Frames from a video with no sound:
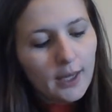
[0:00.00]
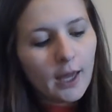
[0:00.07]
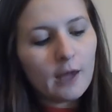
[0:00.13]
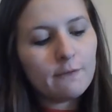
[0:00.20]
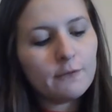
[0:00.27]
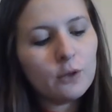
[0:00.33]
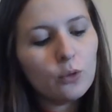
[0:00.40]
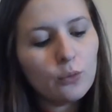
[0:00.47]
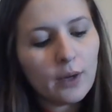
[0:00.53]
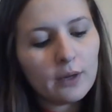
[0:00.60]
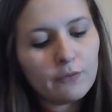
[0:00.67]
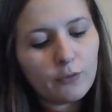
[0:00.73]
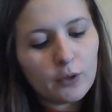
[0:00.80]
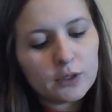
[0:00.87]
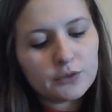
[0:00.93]
A few
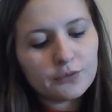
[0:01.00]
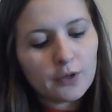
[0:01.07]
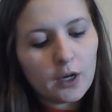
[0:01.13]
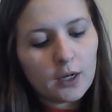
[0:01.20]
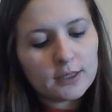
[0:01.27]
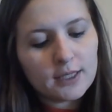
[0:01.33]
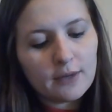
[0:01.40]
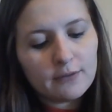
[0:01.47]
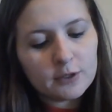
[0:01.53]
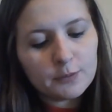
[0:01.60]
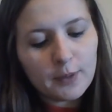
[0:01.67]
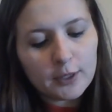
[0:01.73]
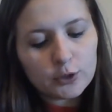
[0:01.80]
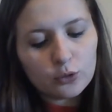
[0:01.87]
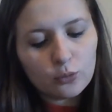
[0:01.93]
rainforest frogs have a
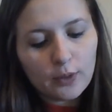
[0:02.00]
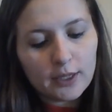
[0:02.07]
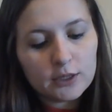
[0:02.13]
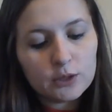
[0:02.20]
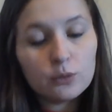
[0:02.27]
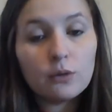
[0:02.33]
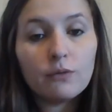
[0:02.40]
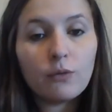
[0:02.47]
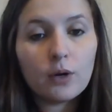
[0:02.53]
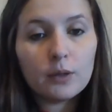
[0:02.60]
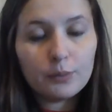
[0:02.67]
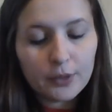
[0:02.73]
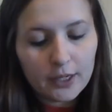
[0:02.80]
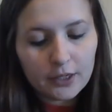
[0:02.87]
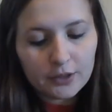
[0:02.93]
special way to avoid
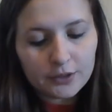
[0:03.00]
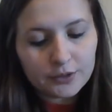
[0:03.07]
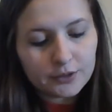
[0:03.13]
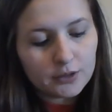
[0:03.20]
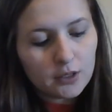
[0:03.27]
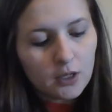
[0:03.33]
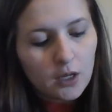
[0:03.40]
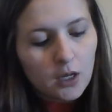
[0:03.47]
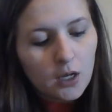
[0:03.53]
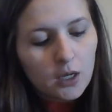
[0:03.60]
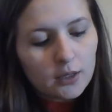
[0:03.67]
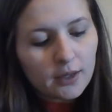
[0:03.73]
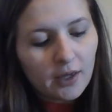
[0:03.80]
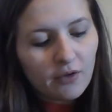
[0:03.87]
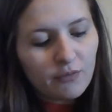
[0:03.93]
predators.
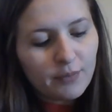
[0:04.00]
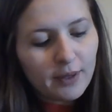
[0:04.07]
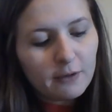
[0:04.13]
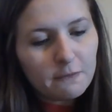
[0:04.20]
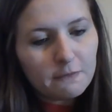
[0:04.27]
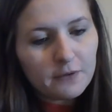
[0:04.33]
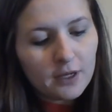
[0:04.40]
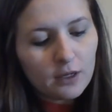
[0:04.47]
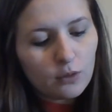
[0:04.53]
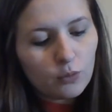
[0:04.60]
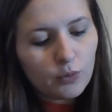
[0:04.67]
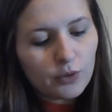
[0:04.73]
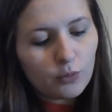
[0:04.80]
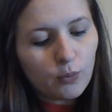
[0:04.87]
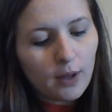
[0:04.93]
They have big feet
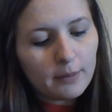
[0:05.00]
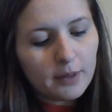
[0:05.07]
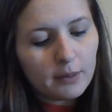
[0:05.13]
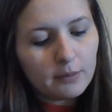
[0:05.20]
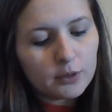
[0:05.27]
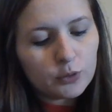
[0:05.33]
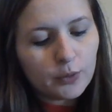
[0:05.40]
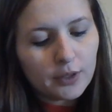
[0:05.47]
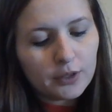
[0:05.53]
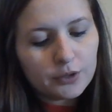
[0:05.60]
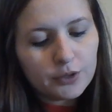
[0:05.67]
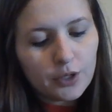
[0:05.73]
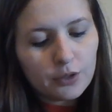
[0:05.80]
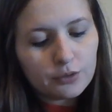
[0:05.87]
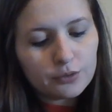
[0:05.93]
with webbing between the
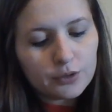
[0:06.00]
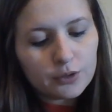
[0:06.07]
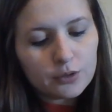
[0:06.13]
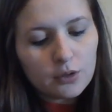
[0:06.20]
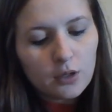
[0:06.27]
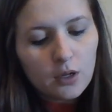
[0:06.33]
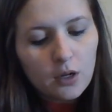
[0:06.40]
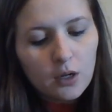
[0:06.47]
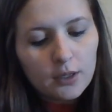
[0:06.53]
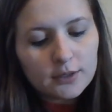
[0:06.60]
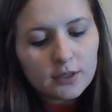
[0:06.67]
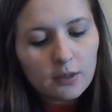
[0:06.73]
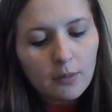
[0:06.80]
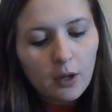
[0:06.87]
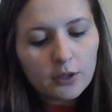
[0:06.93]
toes.
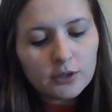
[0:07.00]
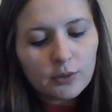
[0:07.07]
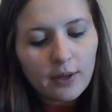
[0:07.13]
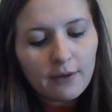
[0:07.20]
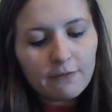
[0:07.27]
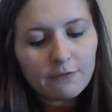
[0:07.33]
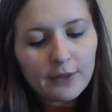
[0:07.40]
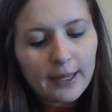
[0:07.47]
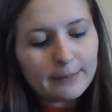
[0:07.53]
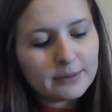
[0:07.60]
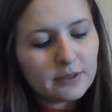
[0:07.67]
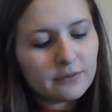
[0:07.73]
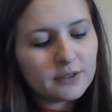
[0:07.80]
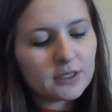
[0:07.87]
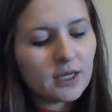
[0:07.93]
Some also have flaps
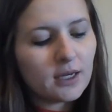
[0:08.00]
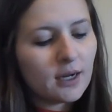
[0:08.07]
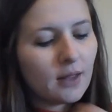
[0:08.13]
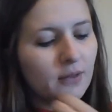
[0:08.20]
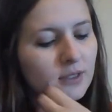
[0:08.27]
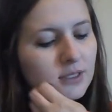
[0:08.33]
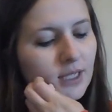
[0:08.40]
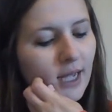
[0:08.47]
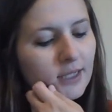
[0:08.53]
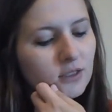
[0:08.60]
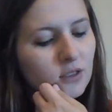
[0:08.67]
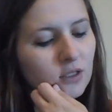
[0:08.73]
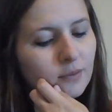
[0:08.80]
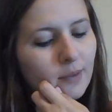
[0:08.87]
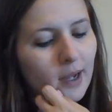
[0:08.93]
of skin on the sides
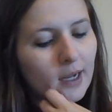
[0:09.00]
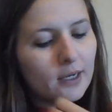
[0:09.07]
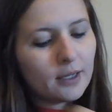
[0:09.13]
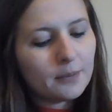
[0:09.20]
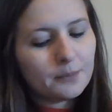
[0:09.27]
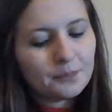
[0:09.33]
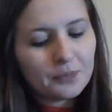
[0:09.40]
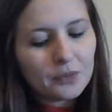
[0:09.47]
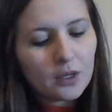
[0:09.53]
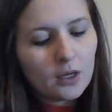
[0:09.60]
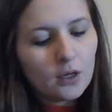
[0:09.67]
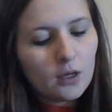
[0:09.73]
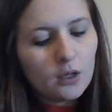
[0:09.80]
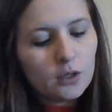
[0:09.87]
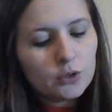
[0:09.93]
of their body.
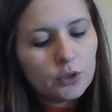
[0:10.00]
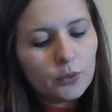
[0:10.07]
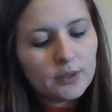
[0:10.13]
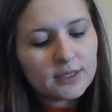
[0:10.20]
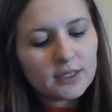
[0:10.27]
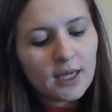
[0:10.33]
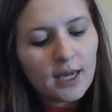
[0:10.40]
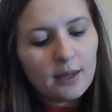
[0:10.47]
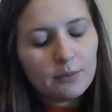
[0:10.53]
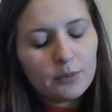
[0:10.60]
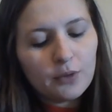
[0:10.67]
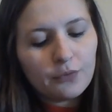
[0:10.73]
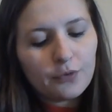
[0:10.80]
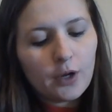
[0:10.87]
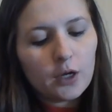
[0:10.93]
To escape, the
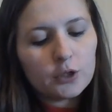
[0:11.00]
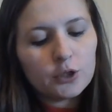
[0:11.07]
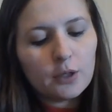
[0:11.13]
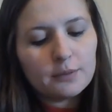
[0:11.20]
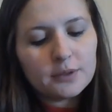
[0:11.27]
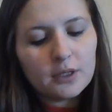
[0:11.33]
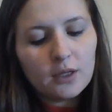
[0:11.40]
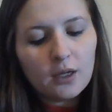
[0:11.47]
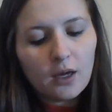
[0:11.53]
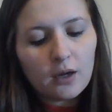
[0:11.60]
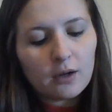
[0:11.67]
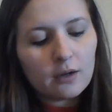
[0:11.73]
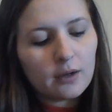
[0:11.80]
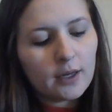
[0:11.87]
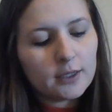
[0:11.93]
frog jumps in the
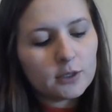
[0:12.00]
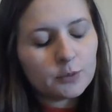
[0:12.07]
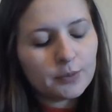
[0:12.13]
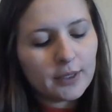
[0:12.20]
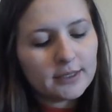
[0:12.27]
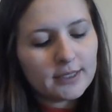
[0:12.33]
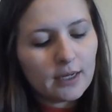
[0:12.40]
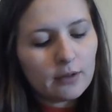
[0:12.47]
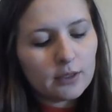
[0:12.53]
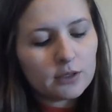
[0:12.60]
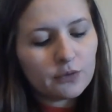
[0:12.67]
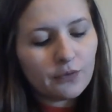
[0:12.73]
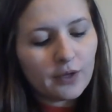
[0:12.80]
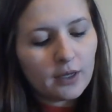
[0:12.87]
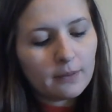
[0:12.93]
air and spreads out its
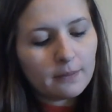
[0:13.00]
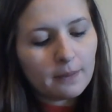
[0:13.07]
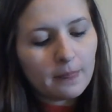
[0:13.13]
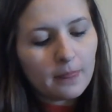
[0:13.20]
feet.